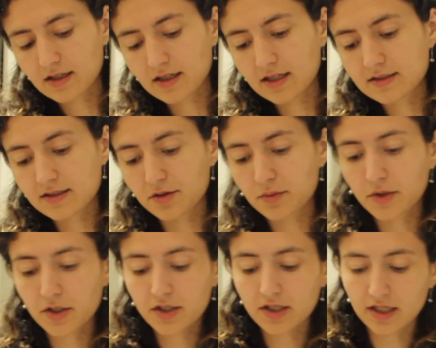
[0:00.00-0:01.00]
it's a lot of
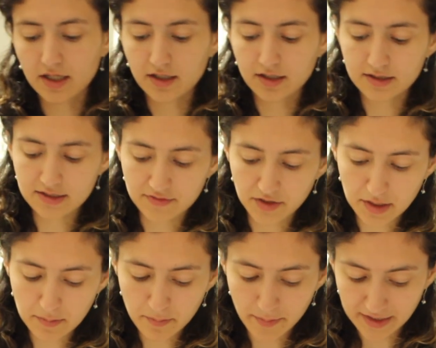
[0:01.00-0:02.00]
work and it's very
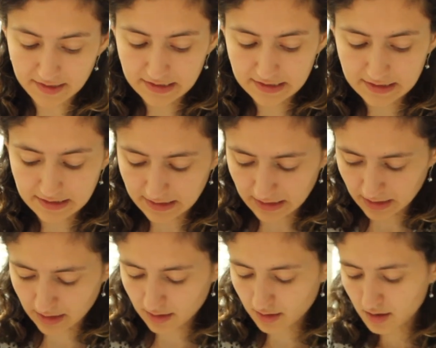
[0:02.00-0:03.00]

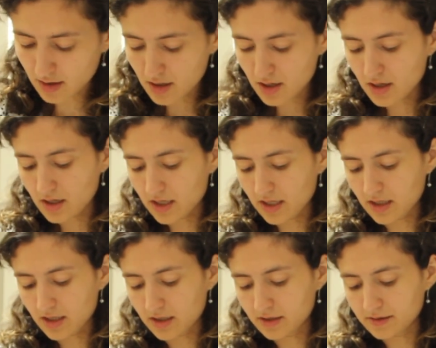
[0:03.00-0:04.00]
messy.
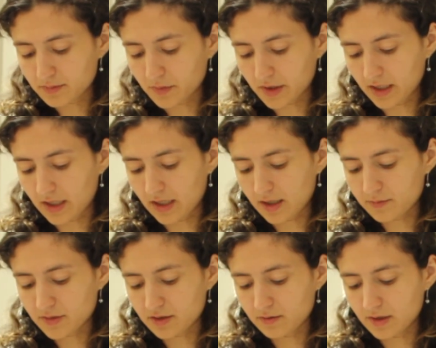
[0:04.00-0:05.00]
And what I
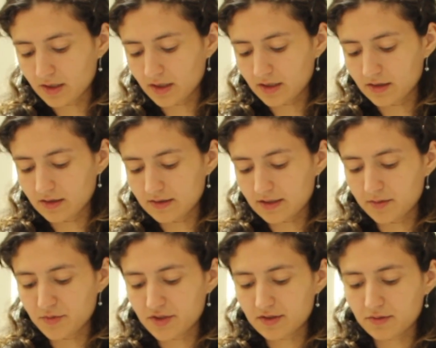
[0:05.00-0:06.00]
am doing is
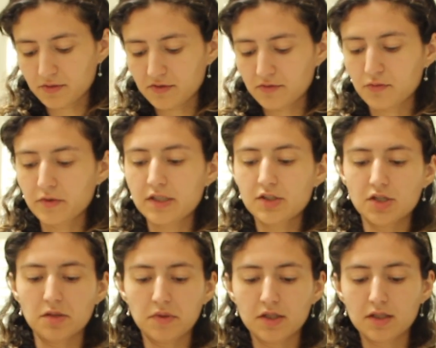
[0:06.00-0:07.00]
I'm just sort of
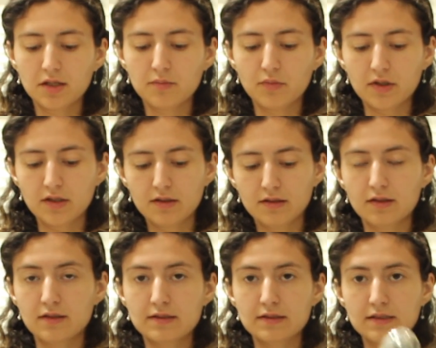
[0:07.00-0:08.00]
reshaping them with,
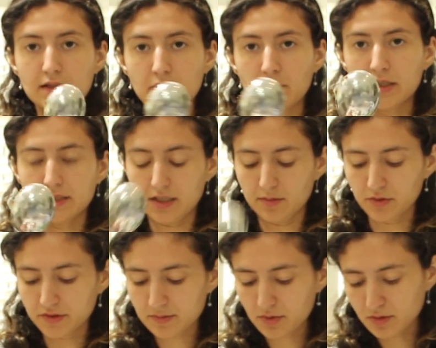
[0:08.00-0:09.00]
this is like my
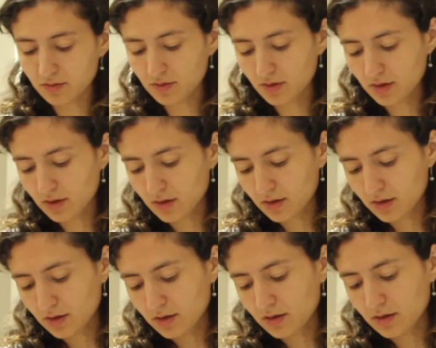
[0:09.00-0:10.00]
tablespoon.
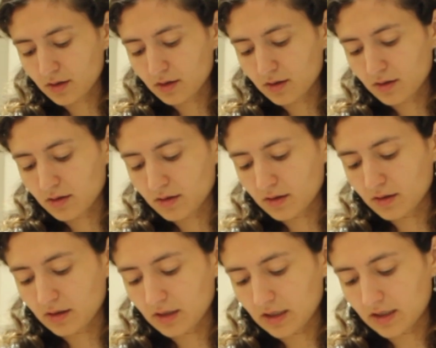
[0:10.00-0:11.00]

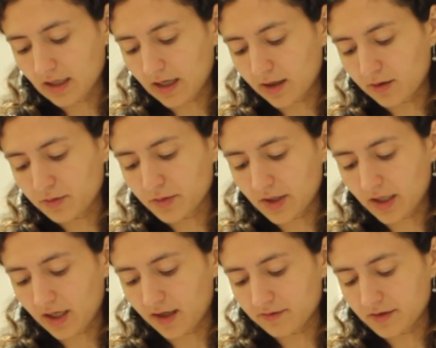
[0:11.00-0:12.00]
And now they
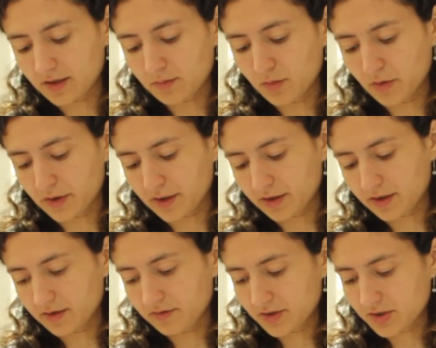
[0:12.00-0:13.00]
have like more
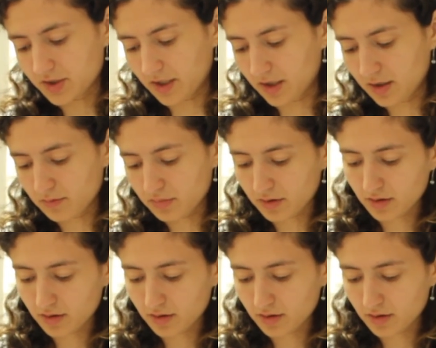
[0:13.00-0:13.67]
of a shape.